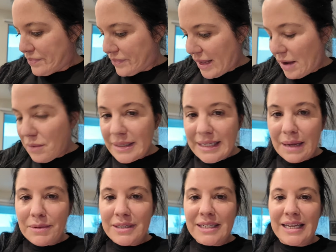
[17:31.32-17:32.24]
I was
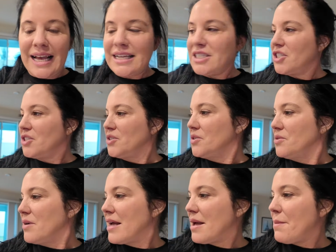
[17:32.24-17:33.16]
able to get
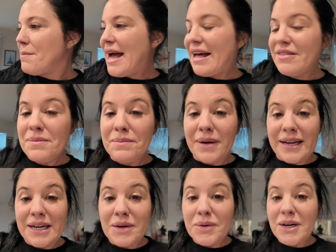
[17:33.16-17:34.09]
to Bath and
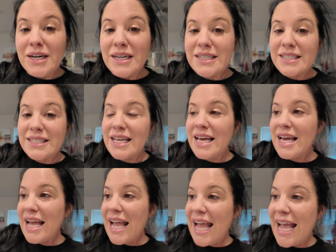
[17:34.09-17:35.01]
Body Works,
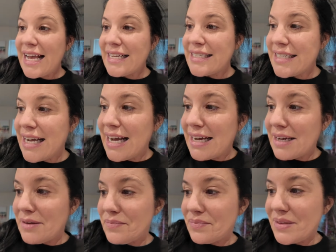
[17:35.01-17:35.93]
and
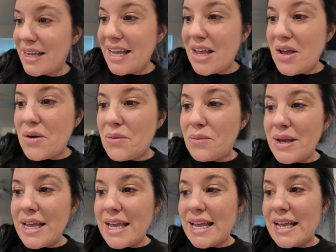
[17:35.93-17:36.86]

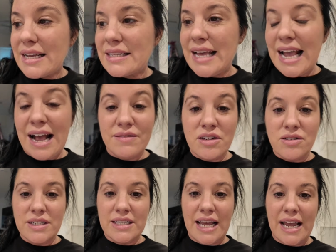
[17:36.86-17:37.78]
they have their
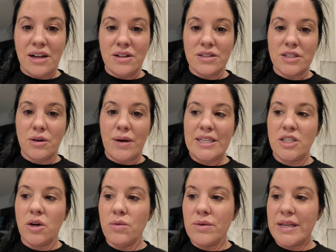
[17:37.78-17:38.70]
sale. So I
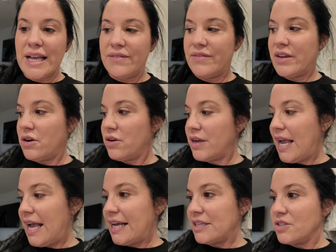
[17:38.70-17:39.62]
don't get their
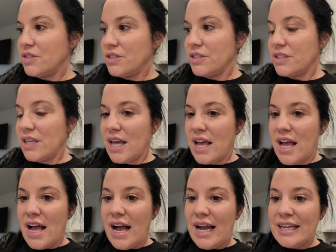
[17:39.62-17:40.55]
candles
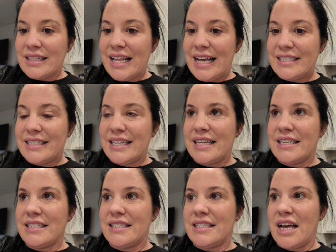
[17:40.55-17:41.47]
unless
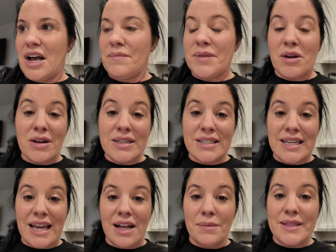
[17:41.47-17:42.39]
it's they're on
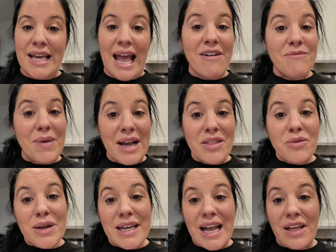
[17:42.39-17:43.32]
sale, but they have buy
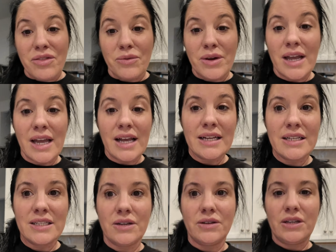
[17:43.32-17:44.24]
3 get 3,
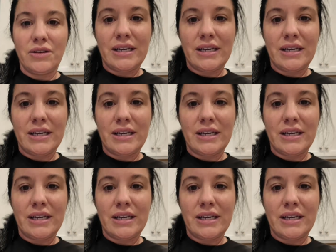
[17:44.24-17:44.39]
so you